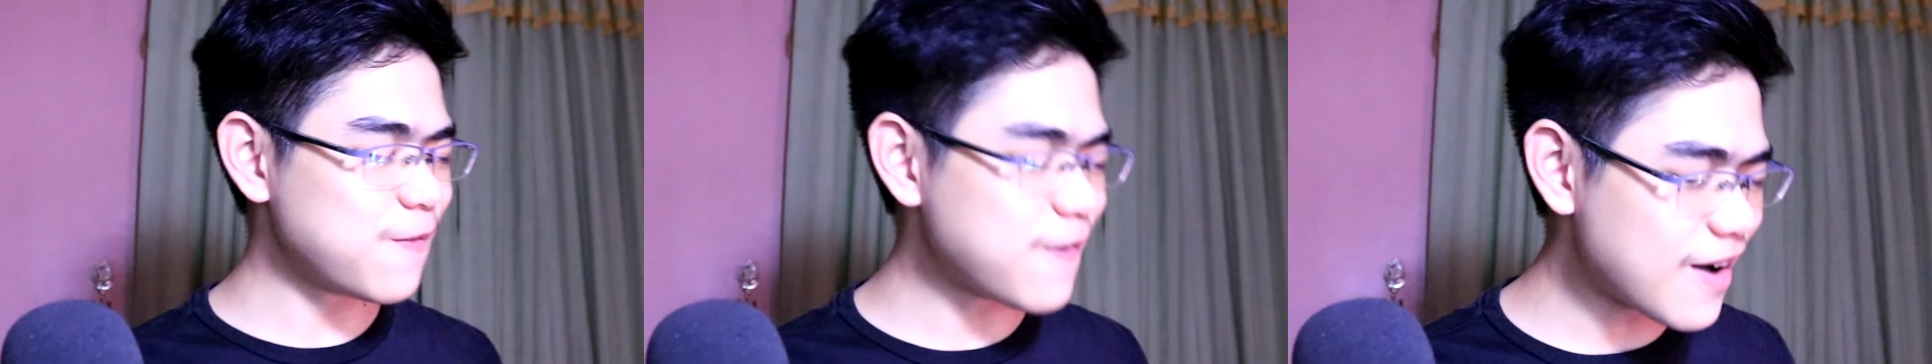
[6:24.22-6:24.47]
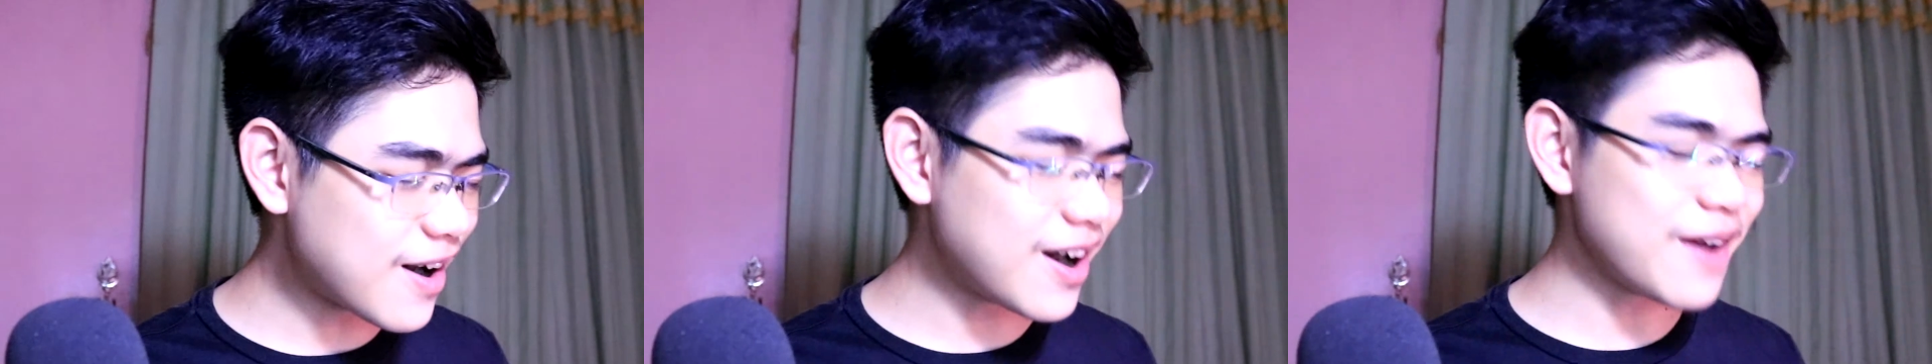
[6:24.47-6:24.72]

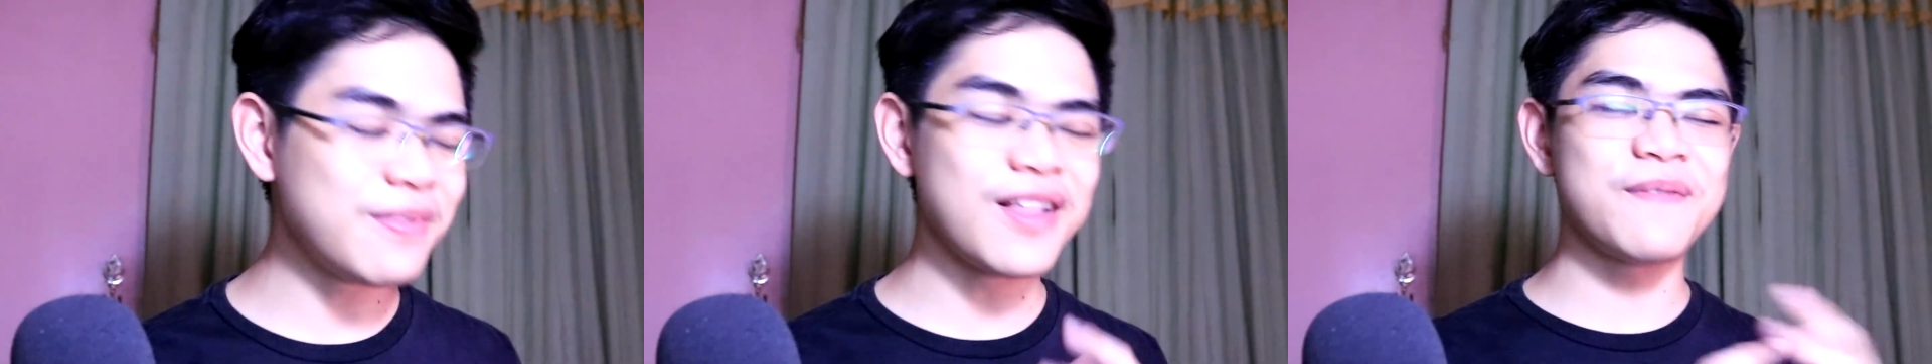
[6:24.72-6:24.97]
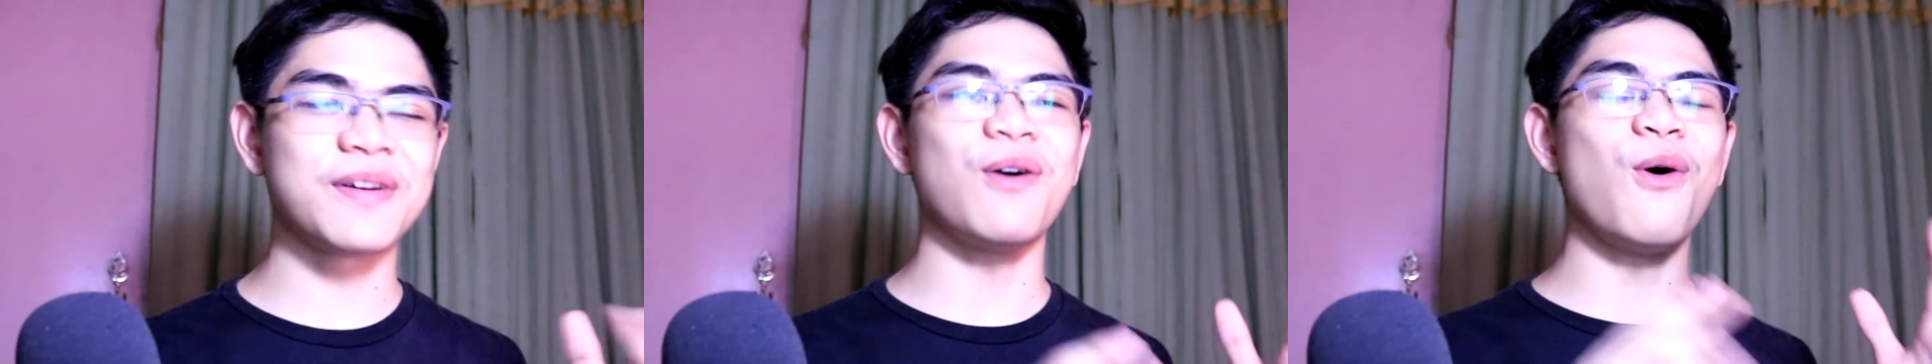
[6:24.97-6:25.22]
far, I'm
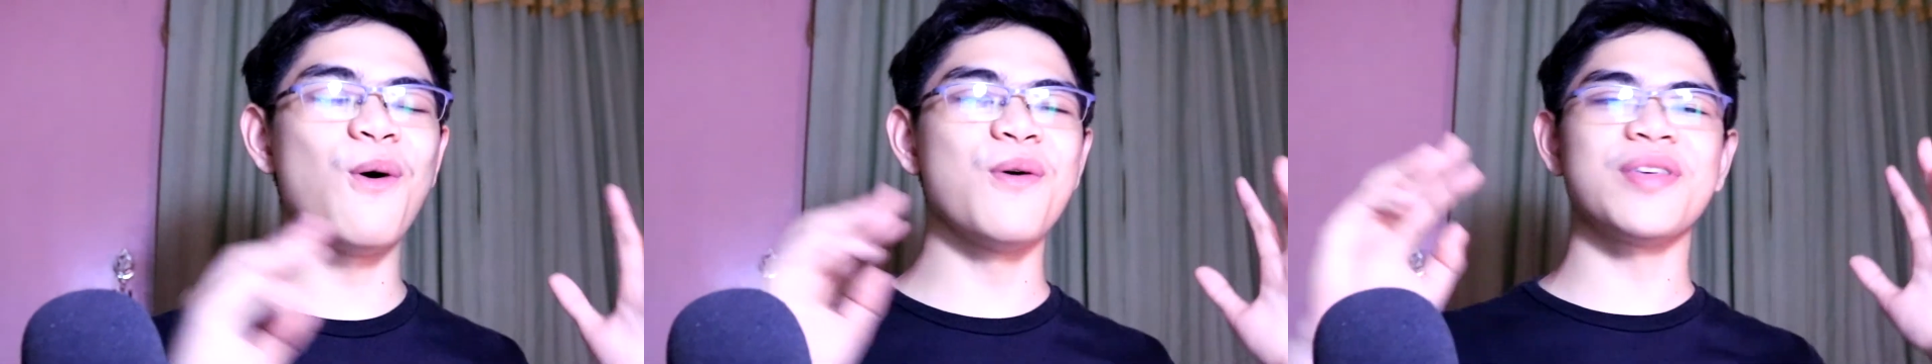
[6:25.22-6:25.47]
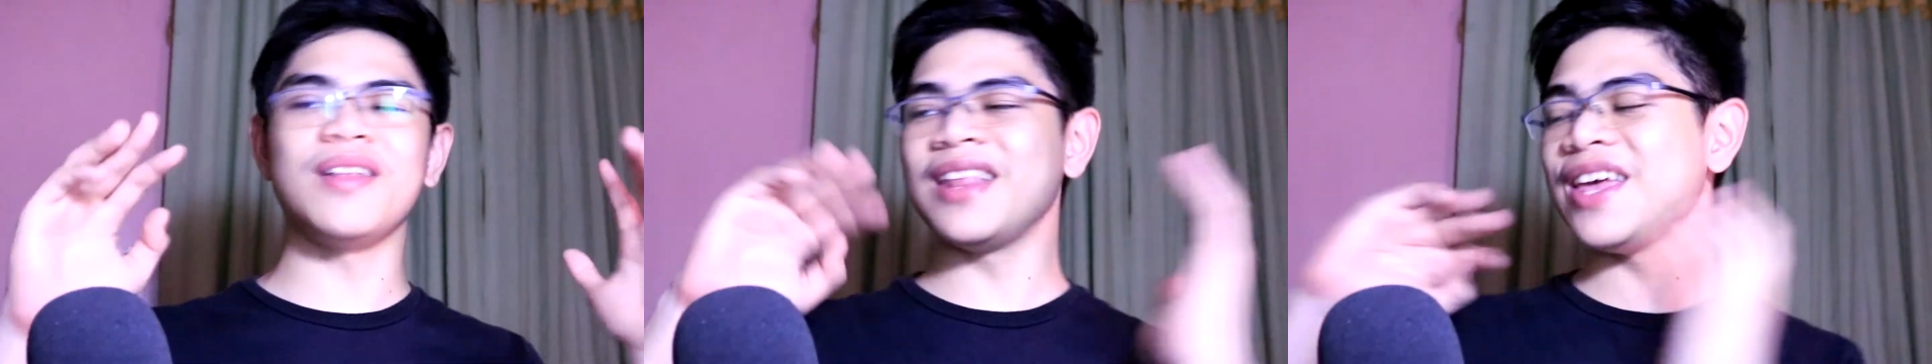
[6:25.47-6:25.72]
loving
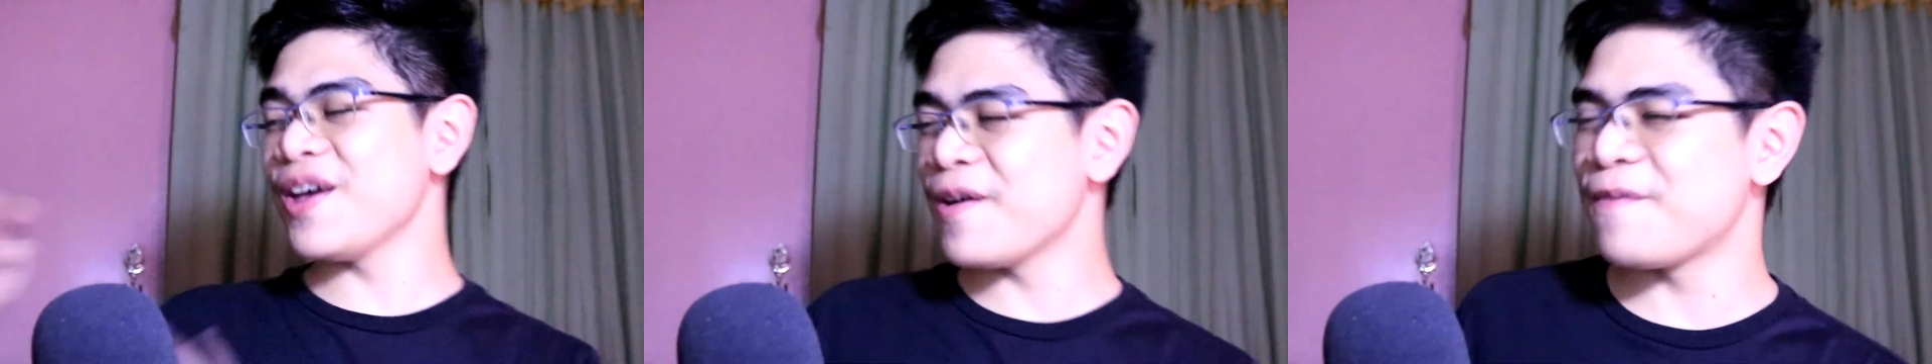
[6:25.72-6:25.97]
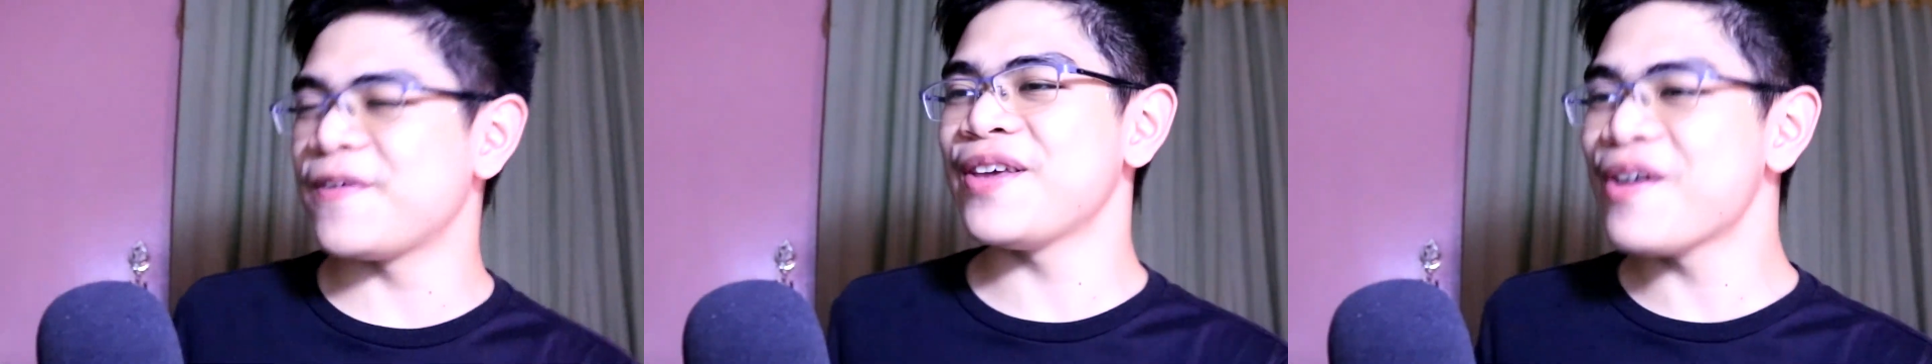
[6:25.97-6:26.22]
all the
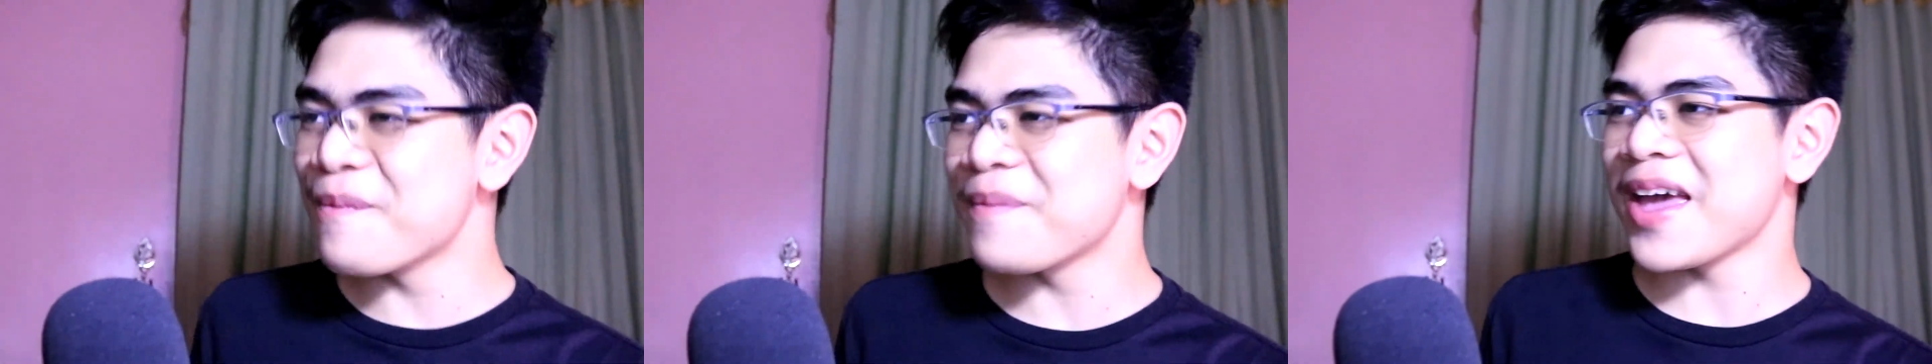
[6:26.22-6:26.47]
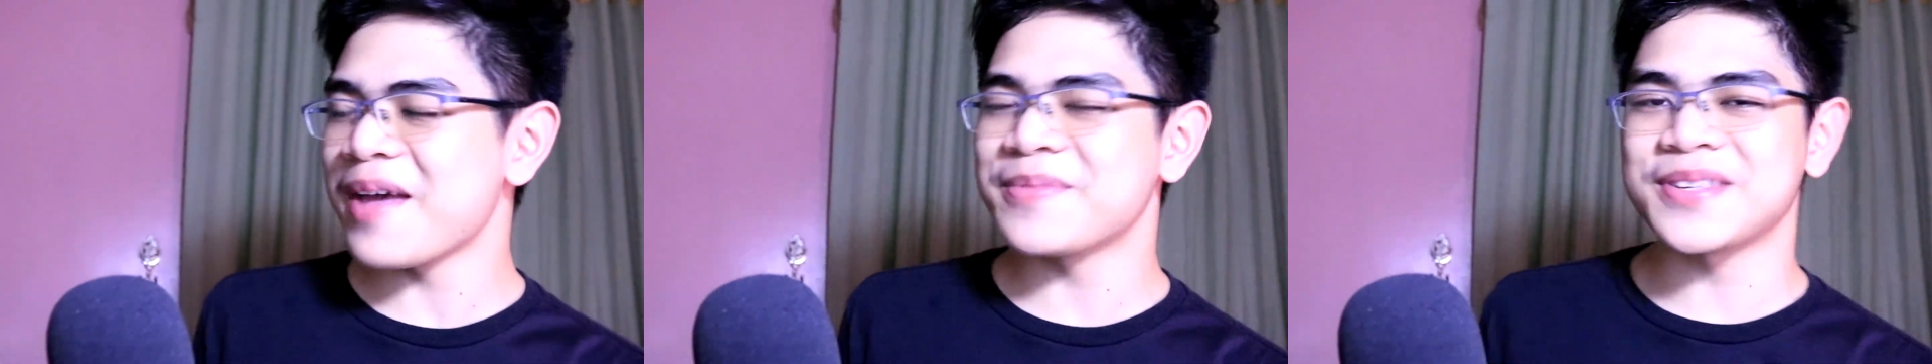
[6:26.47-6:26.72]
Leovio
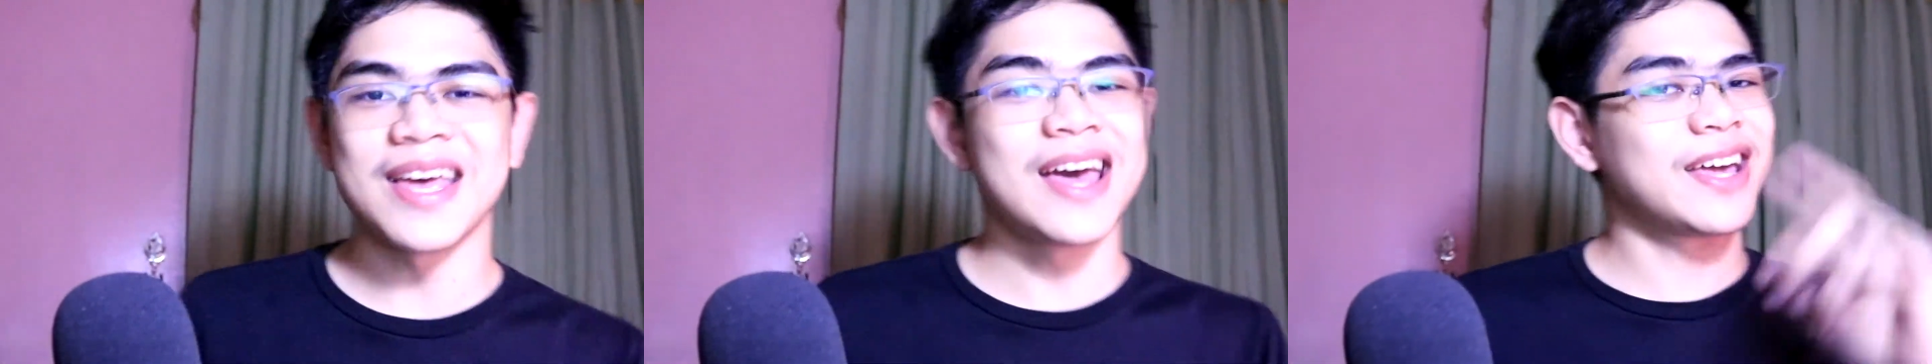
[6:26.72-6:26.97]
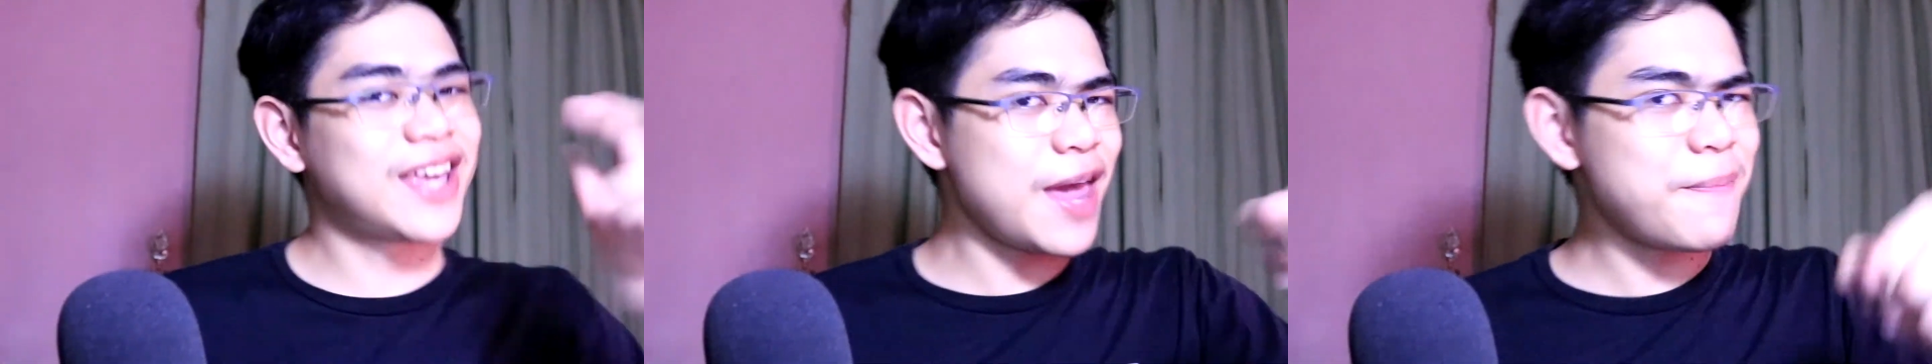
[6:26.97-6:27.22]
memes.
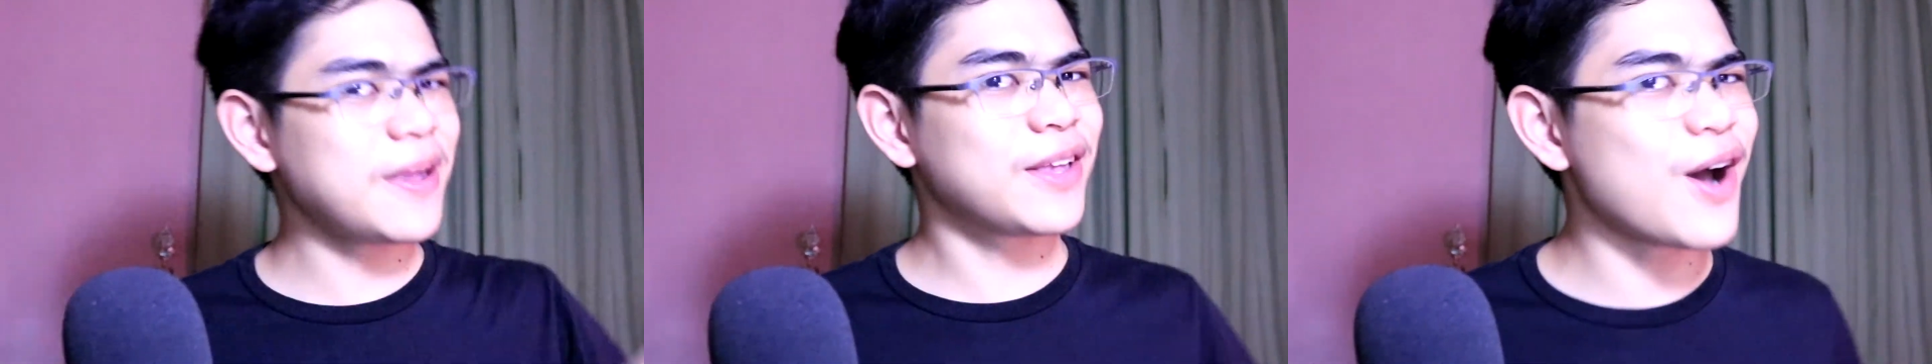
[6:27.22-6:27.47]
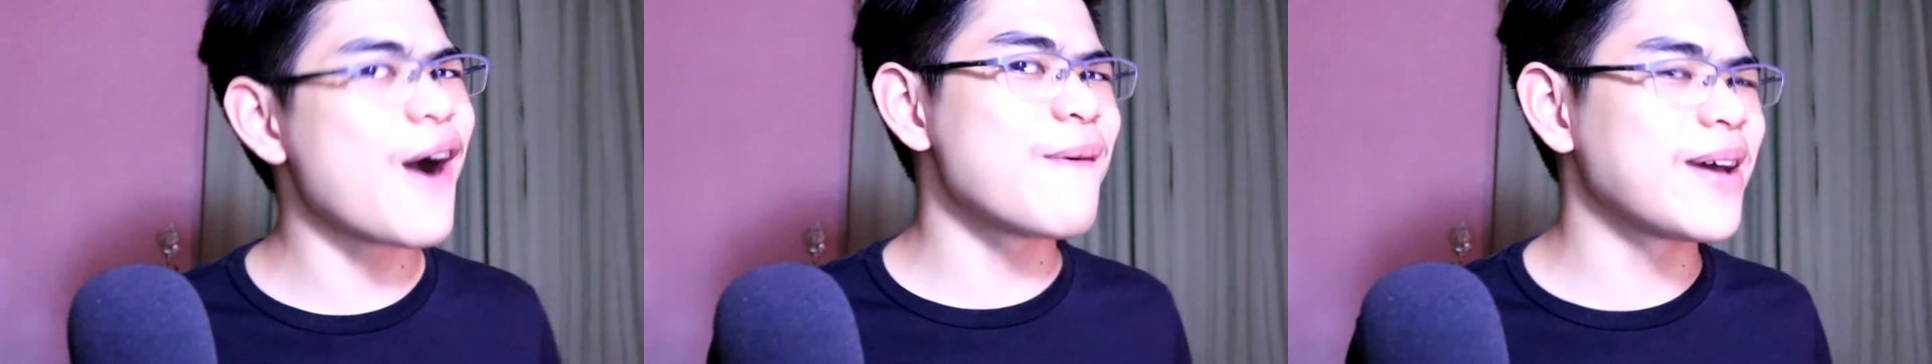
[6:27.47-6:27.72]
Keep
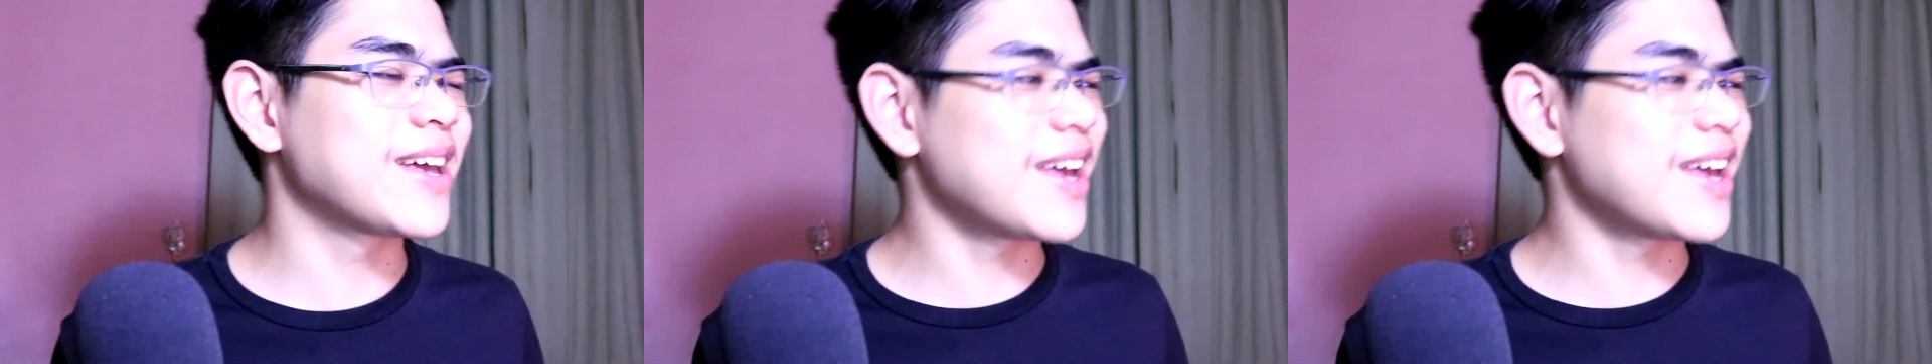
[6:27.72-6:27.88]
it going,